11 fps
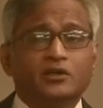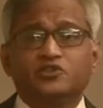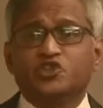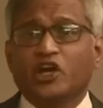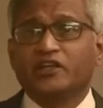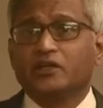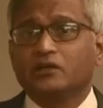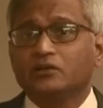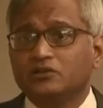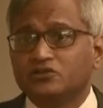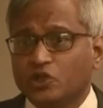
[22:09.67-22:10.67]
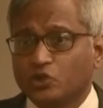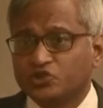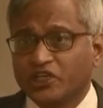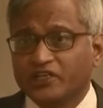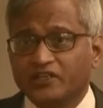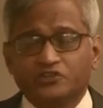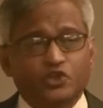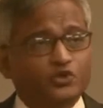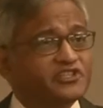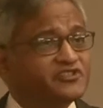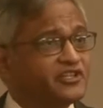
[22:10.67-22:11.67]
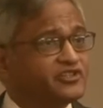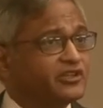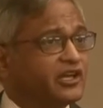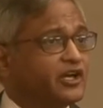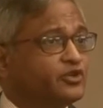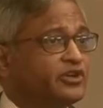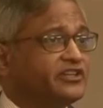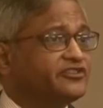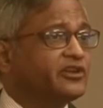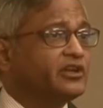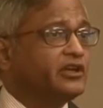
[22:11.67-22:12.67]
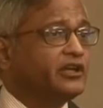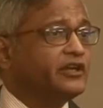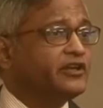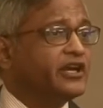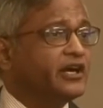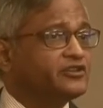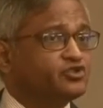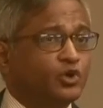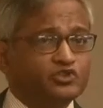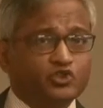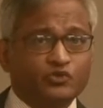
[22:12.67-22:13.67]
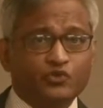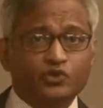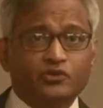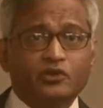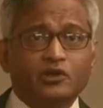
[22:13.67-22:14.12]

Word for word: China, South China, Southeast Asian countries, India, and so on and so forth.